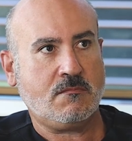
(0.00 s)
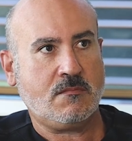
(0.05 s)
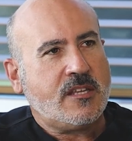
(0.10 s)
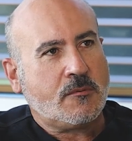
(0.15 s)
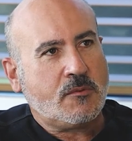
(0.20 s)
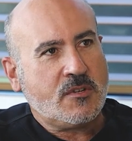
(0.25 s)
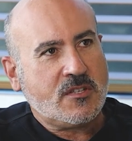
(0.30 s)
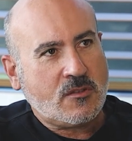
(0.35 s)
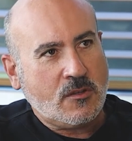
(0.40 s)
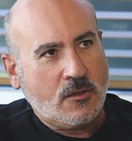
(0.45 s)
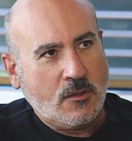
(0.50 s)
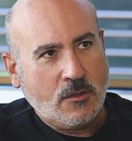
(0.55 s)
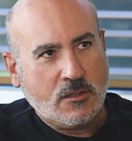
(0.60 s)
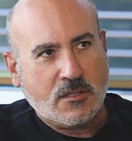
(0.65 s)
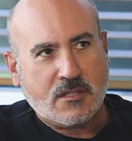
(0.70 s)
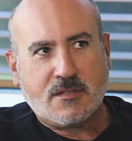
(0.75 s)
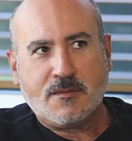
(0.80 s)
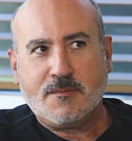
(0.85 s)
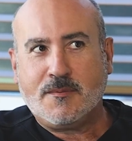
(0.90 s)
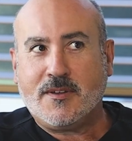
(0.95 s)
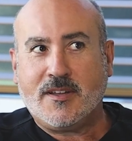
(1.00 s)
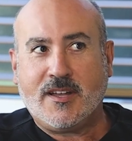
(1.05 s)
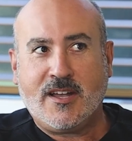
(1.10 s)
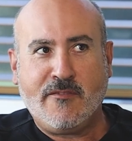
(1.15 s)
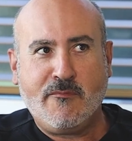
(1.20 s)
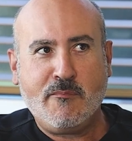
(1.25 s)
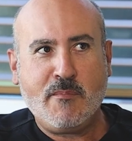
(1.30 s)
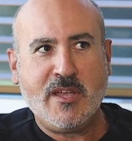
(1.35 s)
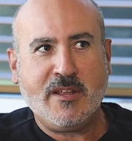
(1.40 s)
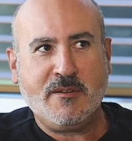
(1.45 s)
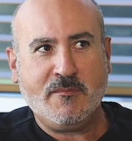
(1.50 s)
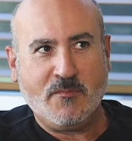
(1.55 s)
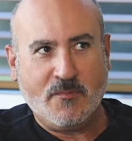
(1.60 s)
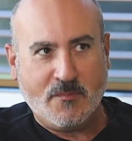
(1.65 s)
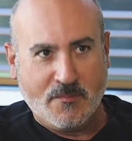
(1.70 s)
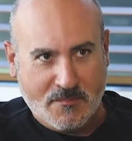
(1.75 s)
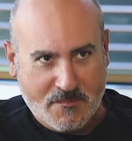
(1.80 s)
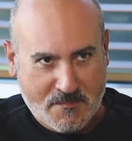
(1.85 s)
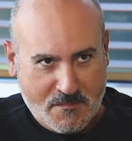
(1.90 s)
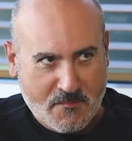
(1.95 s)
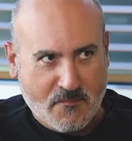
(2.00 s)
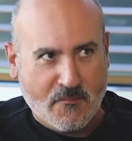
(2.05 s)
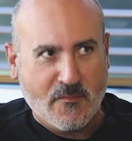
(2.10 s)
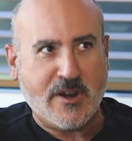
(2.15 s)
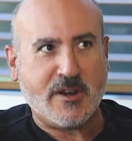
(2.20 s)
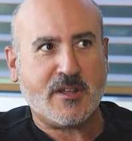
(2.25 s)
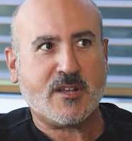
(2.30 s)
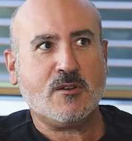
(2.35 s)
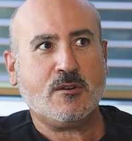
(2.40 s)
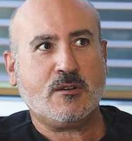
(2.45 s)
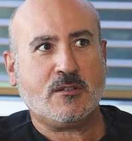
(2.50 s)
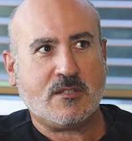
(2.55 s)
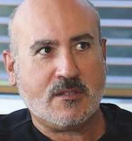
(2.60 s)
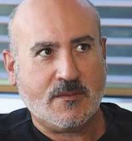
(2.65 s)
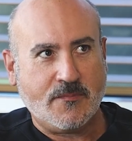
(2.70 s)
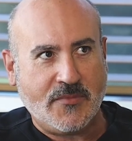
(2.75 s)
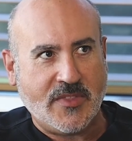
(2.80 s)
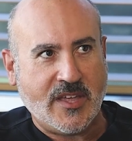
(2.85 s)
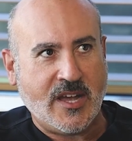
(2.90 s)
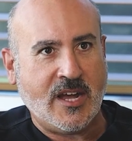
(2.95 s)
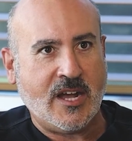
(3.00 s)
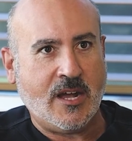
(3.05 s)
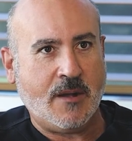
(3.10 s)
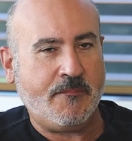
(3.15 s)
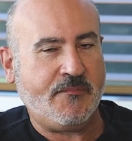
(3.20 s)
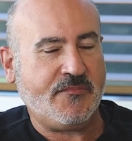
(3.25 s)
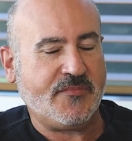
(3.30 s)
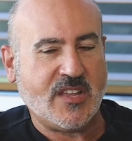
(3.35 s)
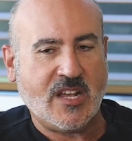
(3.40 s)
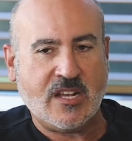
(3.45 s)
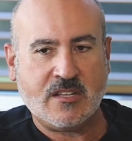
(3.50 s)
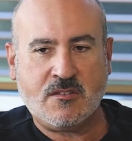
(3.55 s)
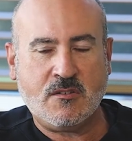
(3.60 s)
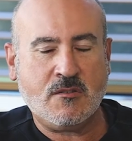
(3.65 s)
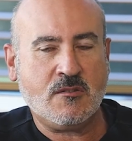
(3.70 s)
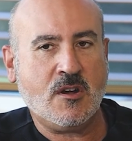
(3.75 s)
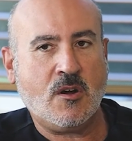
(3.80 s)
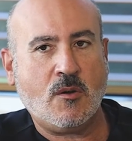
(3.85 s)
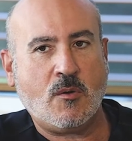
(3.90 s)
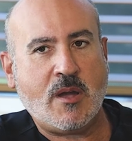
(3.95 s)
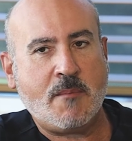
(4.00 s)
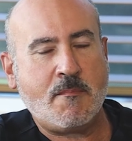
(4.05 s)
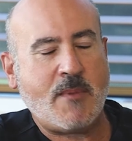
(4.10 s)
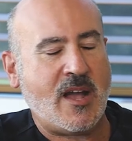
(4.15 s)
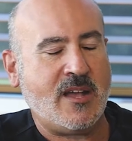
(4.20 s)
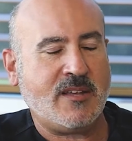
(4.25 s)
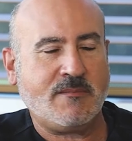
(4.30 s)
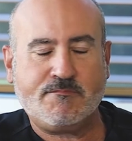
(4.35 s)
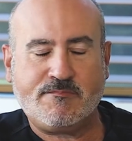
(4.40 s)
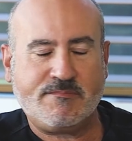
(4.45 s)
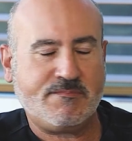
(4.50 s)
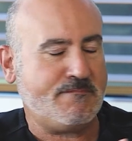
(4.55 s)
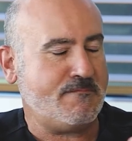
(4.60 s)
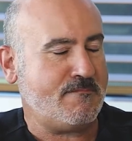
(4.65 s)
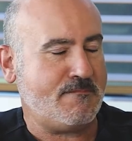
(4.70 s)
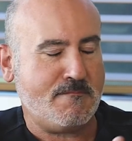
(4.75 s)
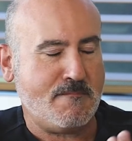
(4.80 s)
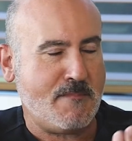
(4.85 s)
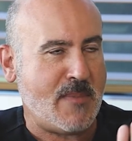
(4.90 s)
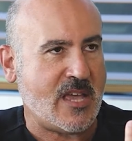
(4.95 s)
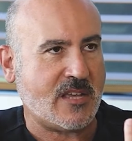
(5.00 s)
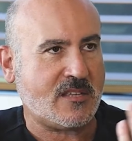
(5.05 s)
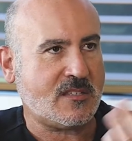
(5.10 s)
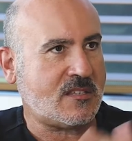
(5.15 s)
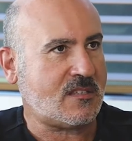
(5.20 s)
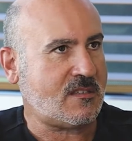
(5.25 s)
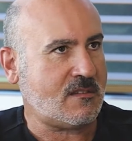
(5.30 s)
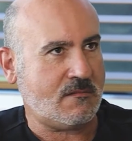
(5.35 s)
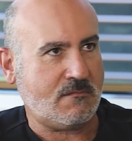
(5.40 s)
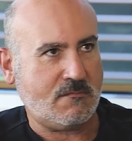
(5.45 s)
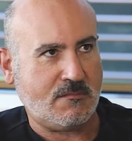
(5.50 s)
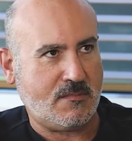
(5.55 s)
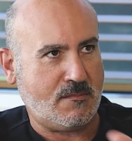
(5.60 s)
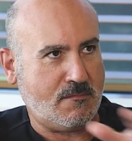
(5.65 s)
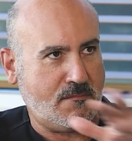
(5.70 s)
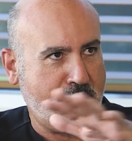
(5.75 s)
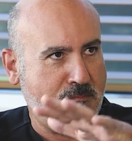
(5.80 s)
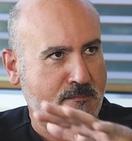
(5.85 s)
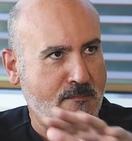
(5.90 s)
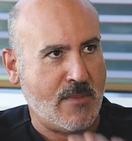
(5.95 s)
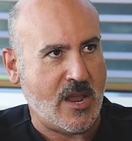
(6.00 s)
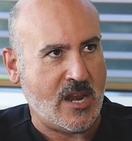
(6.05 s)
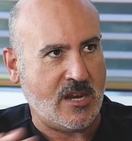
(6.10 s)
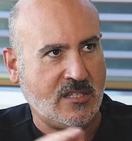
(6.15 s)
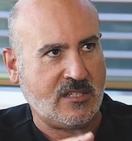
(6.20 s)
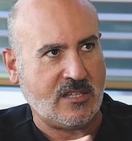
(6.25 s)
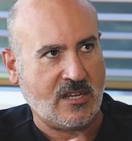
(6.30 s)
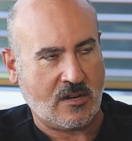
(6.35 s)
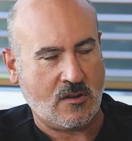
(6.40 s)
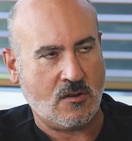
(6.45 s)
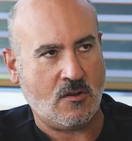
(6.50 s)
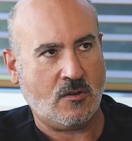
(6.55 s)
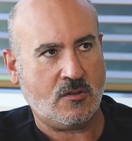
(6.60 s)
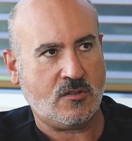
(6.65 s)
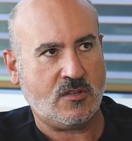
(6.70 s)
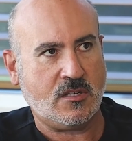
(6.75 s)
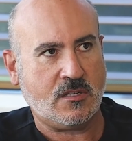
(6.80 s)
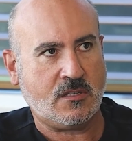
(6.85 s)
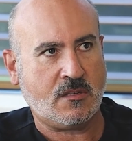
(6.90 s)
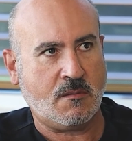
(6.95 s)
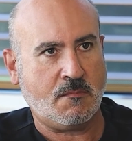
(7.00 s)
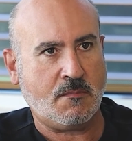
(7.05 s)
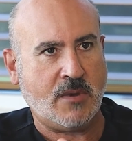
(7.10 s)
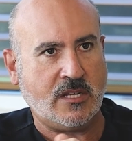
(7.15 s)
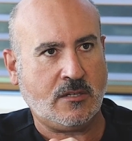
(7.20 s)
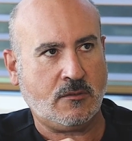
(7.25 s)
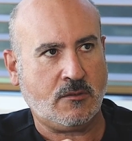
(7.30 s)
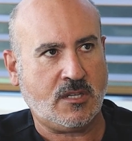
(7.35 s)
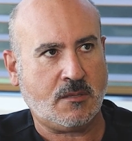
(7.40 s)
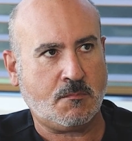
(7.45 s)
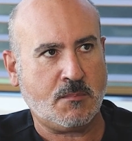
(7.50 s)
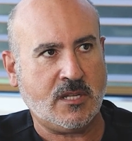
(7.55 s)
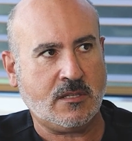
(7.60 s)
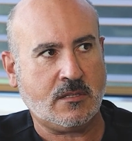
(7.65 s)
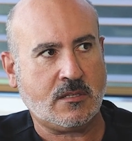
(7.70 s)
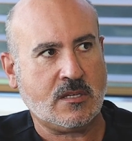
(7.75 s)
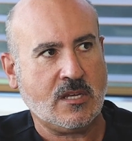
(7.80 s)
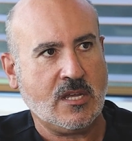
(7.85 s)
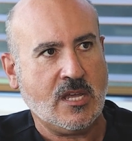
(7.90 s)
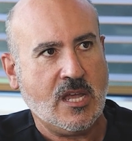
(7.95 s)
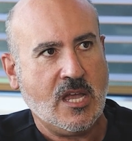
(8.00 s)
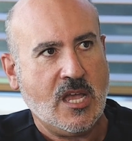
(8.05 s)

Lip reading: The results have been very good. As you know, I mixed many technologies on my treatments.